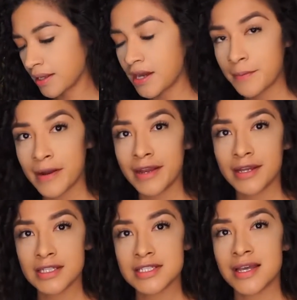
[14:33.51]
Hair
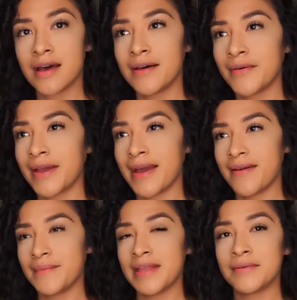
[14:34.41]
products. Okay,
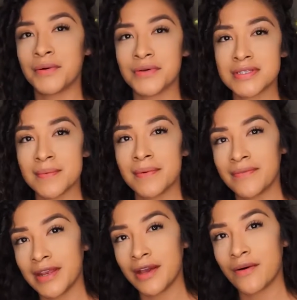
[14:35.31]
I made a whole
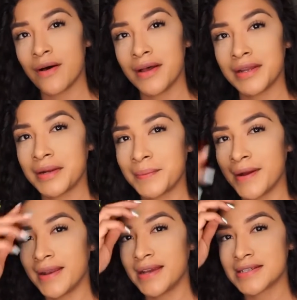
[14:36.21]
separate video on hair
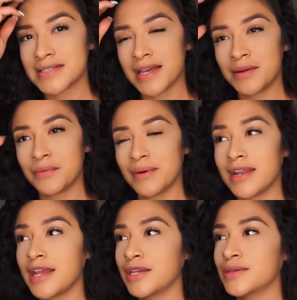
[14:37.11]
products and
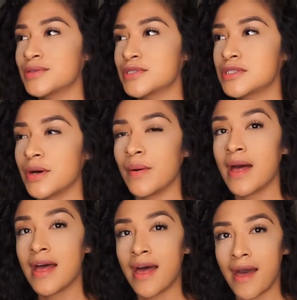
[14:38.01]
what I use, so
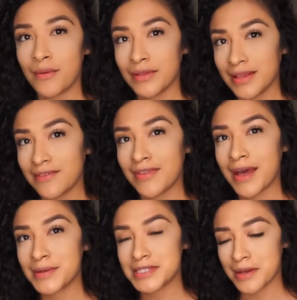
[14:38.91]
I will leave
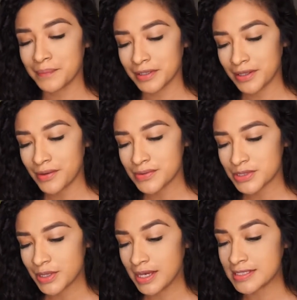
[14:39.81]
that down below
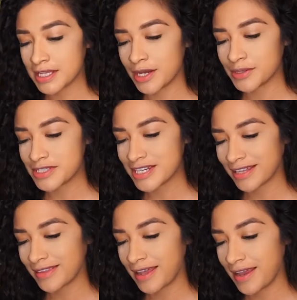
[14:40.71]
so you guys can go
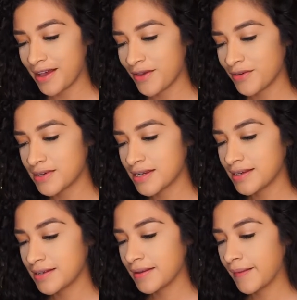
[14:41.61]
check that out.
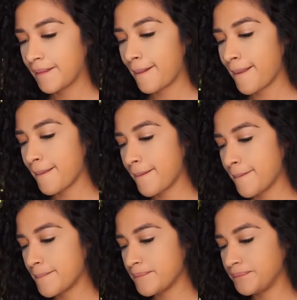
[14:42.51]

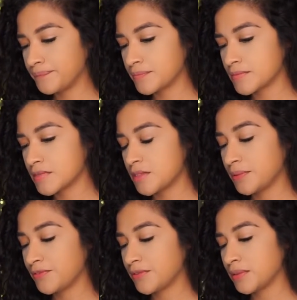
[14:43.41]
Do you
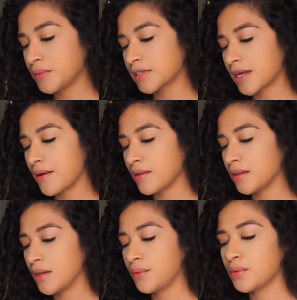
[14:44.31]
prefer to work out
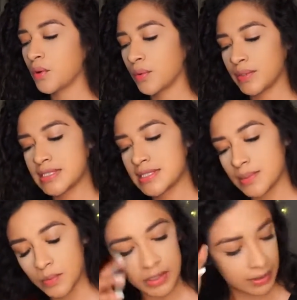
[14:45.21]
alone or with
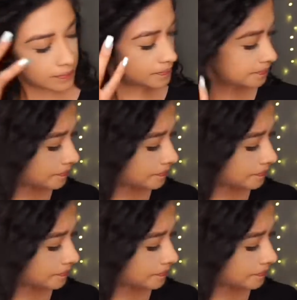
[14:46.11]
someone?